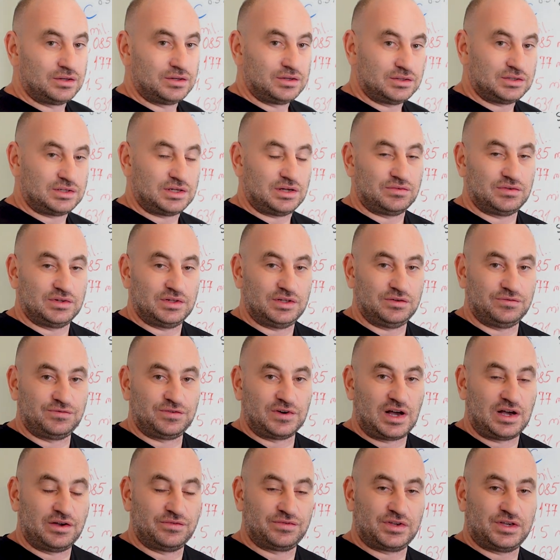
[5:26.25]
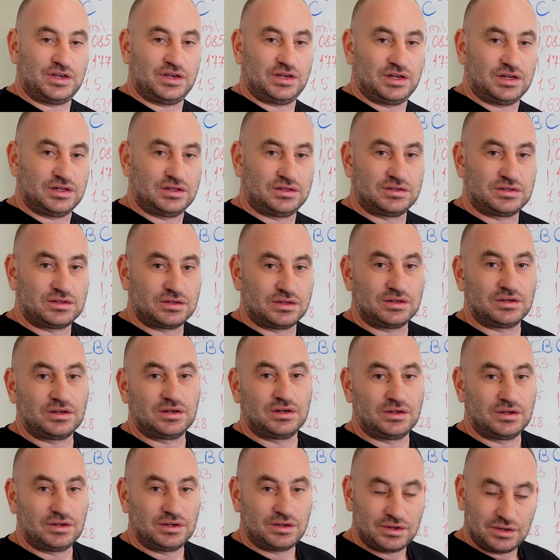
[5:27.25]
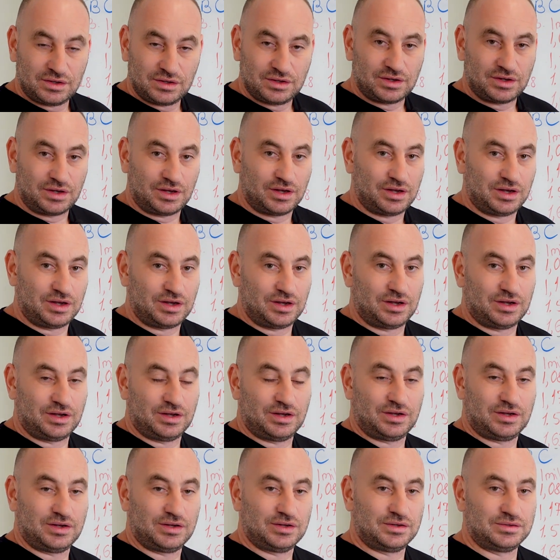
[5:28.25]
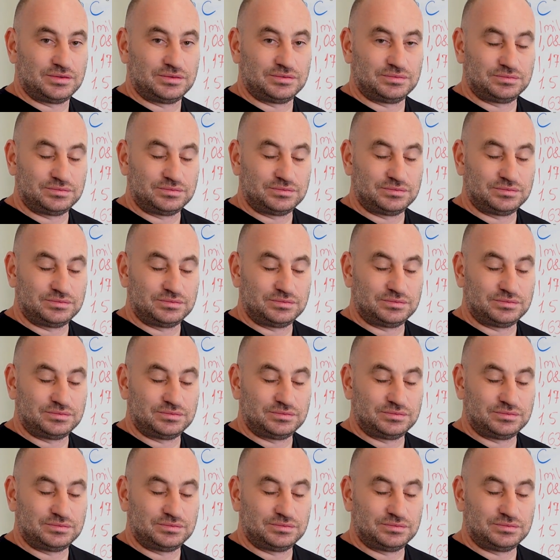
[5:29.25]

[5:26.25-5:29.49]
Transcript: 75 kids, well,